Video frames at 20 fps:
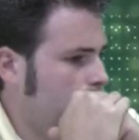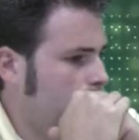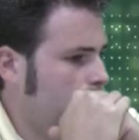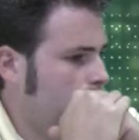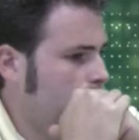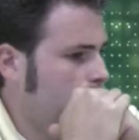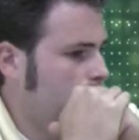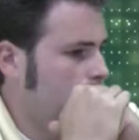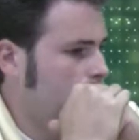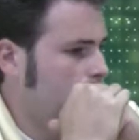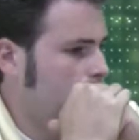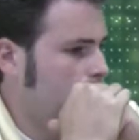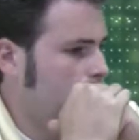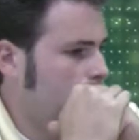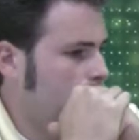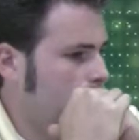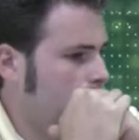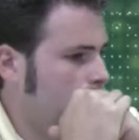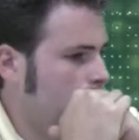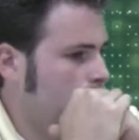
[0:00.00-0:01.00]

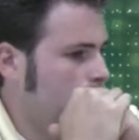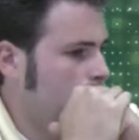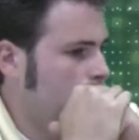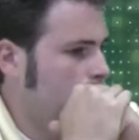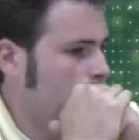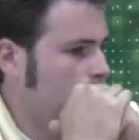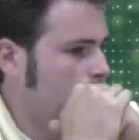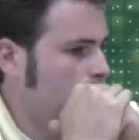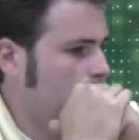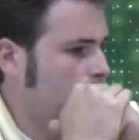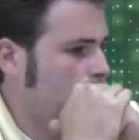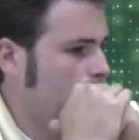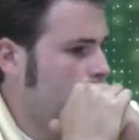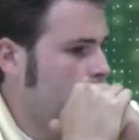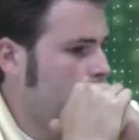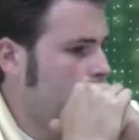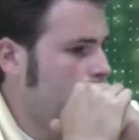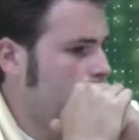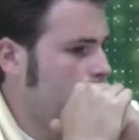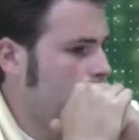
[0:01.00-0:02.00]

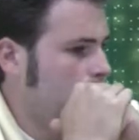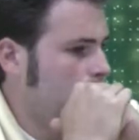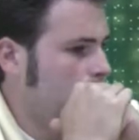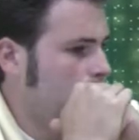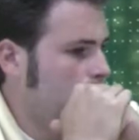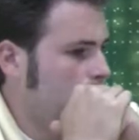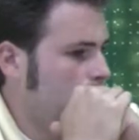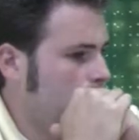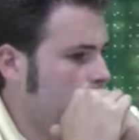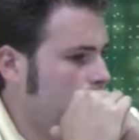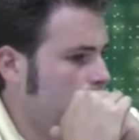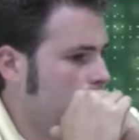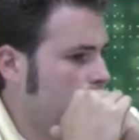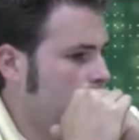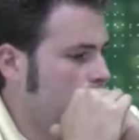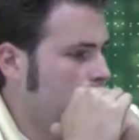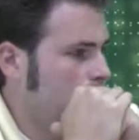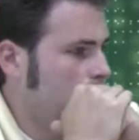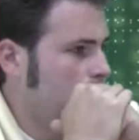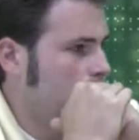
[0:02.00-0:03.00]

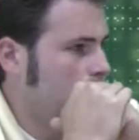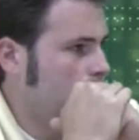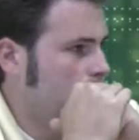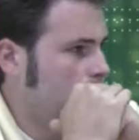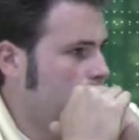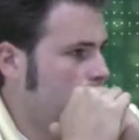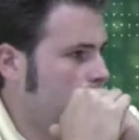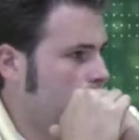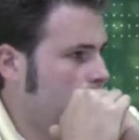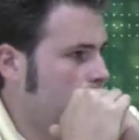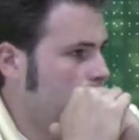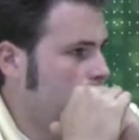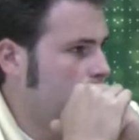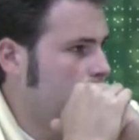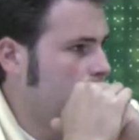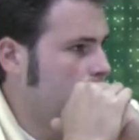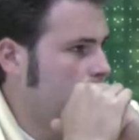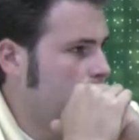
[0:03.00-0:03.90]
(silent)